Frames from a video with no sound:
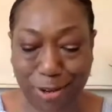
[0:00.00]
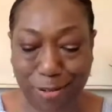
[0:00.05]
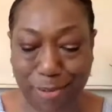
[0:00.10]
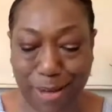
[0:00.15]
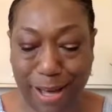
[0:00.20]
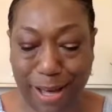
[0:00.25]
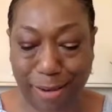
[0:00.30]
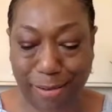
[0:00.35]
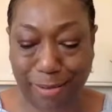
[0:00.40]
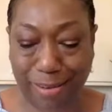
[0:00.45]

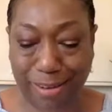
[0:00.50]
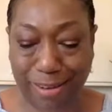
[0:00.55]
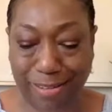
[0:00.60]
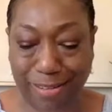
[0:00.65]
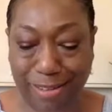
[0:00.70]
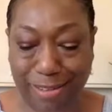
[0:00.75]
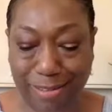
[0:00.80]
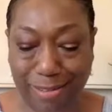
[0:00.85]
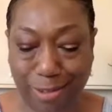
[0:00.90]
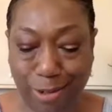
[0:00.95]
about
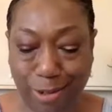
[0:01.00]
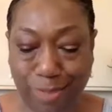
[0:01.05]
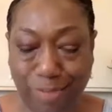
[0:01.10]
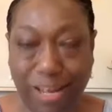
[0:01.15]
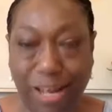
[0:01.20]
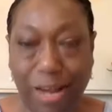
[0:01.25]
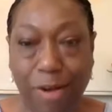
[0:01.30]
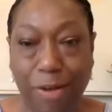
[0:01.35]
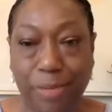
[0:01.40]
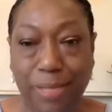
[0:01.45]
sort of
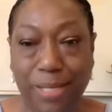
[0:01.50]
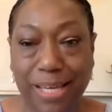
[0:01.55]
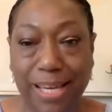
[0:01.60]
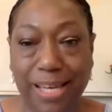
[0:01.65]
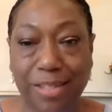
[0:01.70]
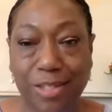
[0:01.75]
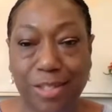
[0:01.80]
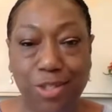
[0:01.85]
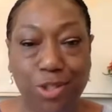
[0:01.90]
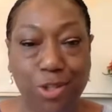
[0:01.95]
how I began
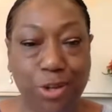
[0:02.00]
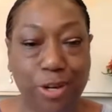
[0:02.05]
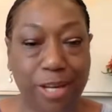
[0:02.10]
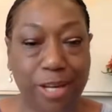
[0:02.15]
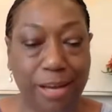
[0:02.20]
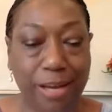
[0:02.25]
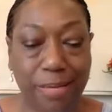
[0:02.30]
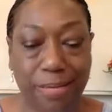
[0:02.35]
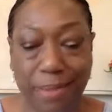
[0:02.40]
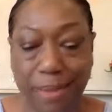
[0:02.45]
this journey.
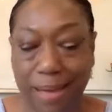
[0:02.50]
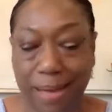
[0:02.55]
I'm